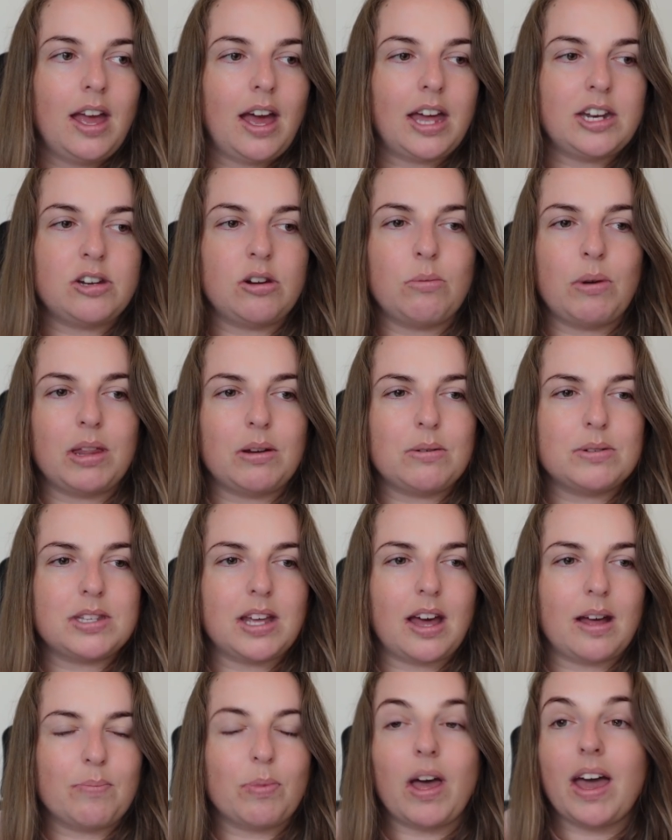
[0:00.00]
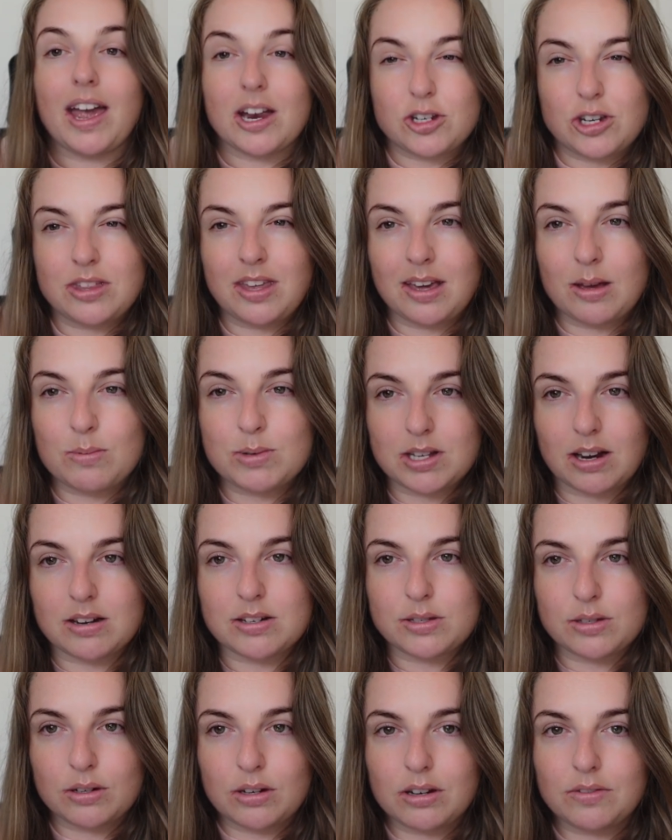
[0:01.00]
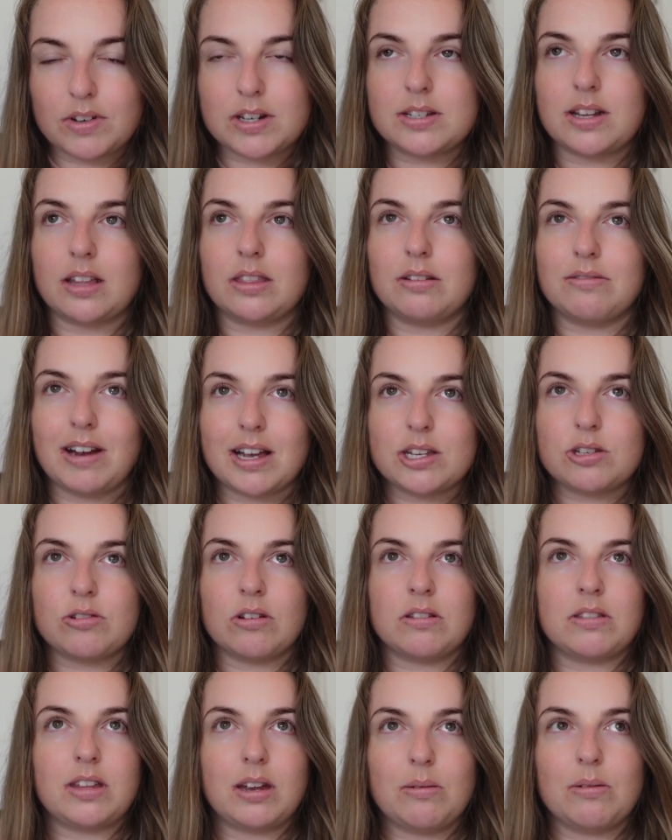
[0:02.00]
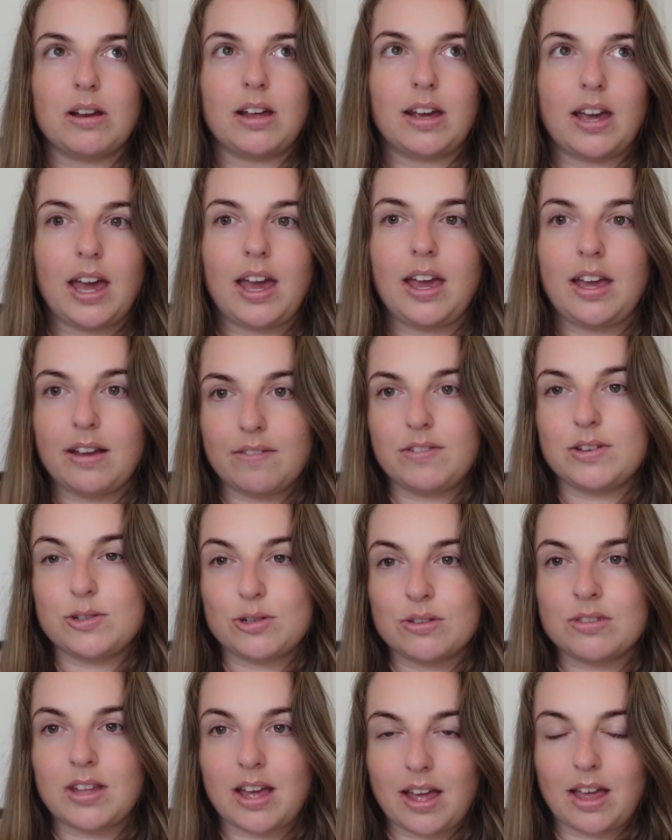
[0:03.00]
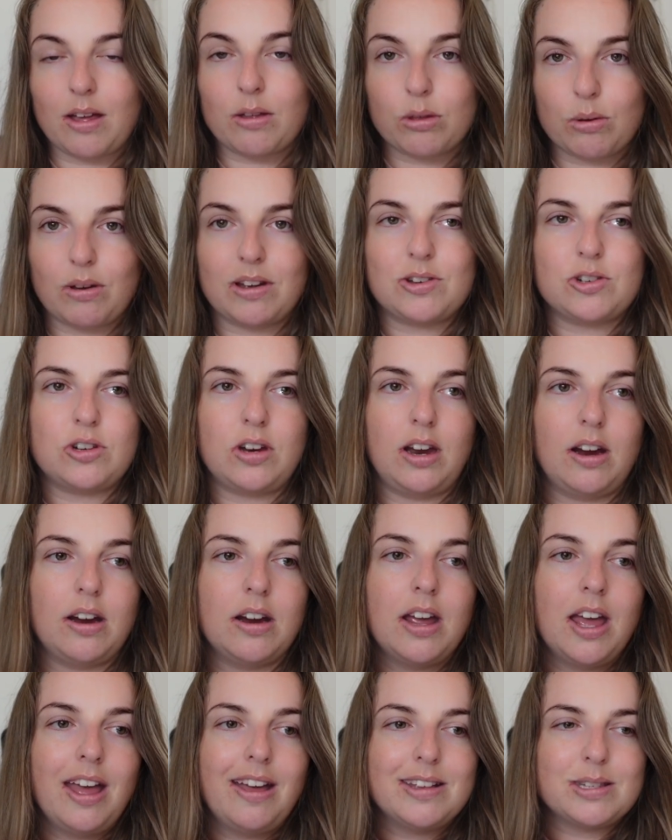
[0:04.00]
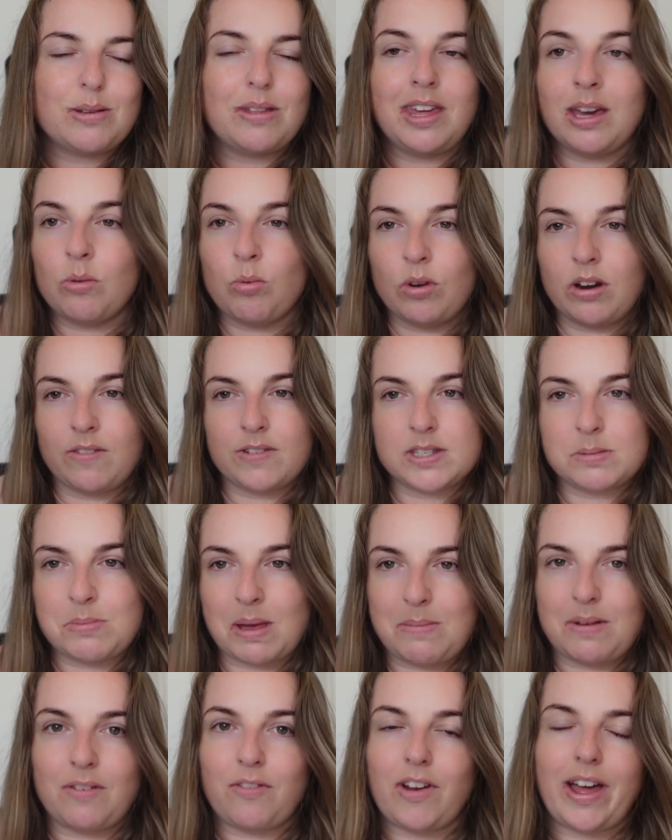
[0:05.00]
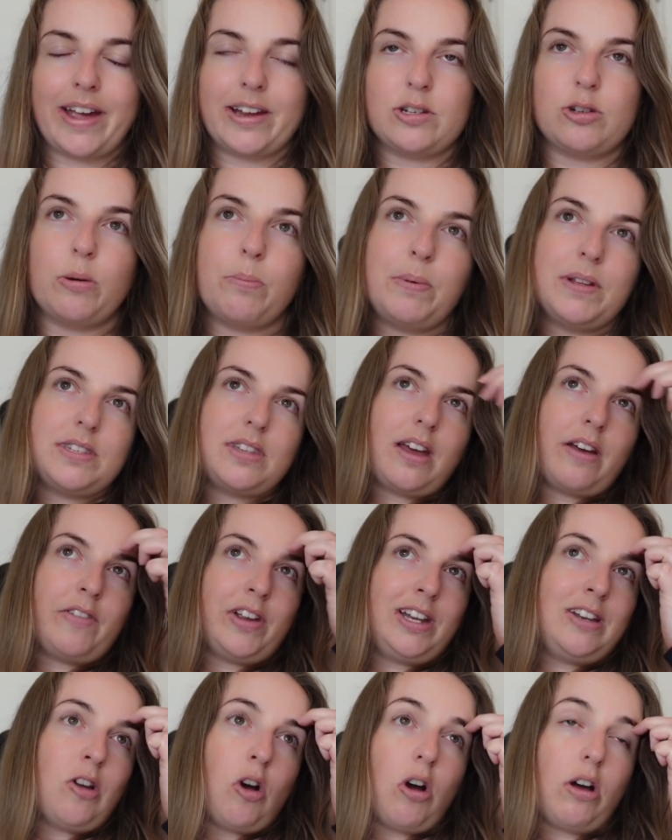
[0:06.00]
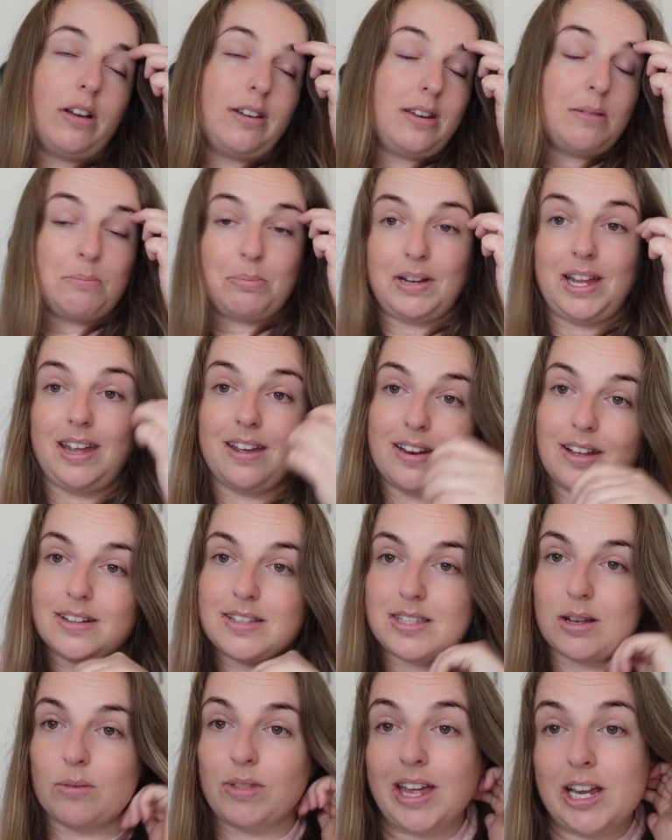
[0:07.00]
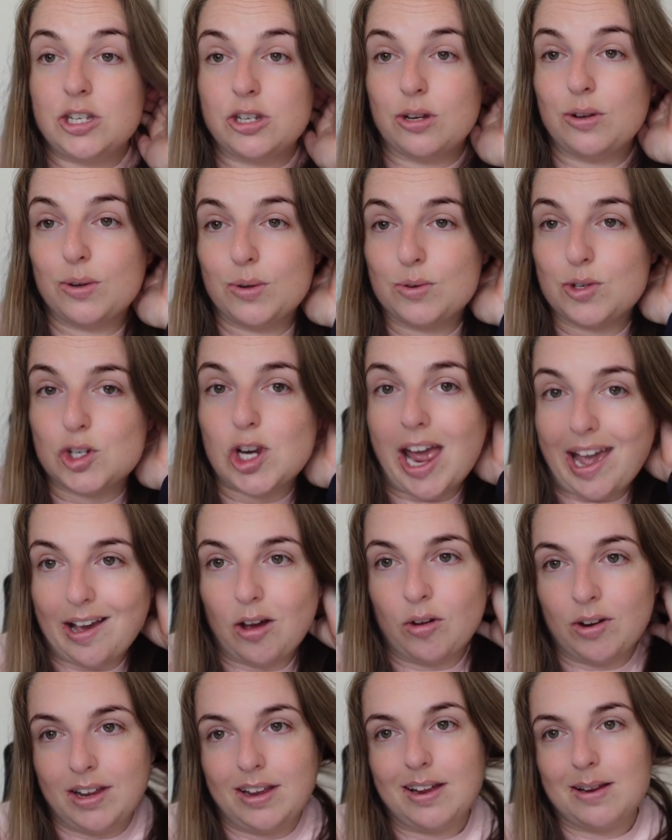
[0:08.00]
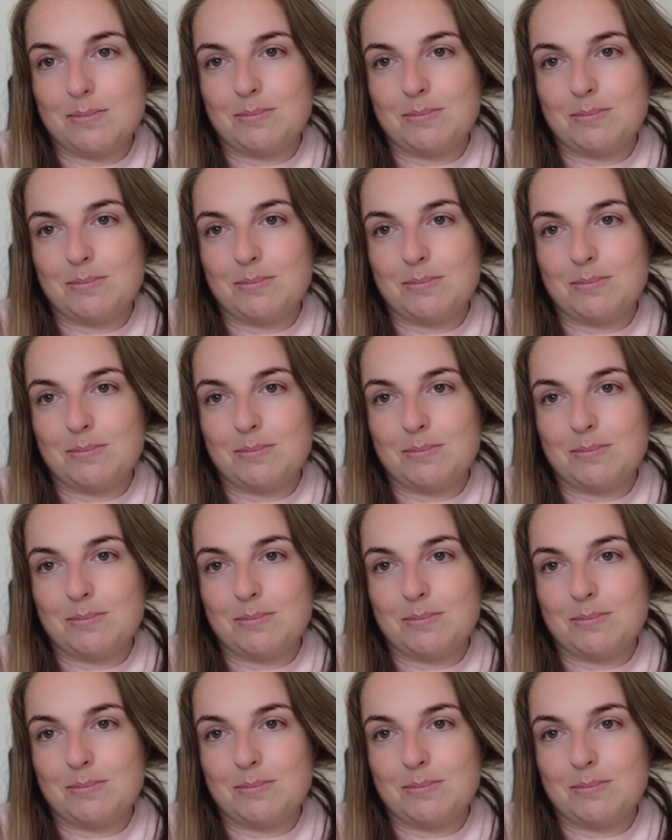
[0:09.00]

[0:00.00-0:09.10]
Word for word: I don't know whether it was that, I actually think it was our servers at the restaurant. They were like, hey, have you done that health questionnaire? So I think one of us maybe flagged up as having not completed it. So they do check on it